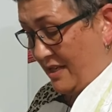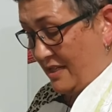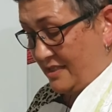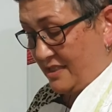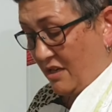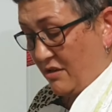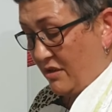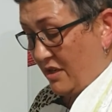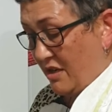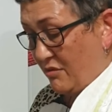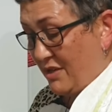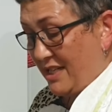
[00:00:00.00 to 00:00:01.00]
So
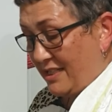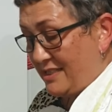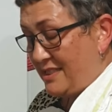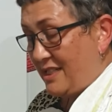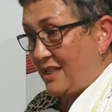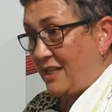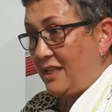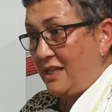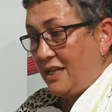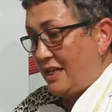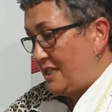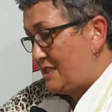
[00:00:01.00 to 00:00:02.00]
realistically,
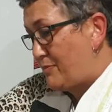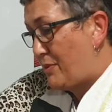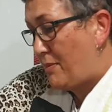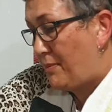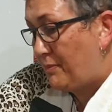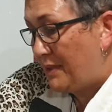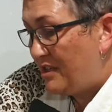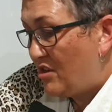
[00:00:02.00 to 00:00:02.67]
it's probably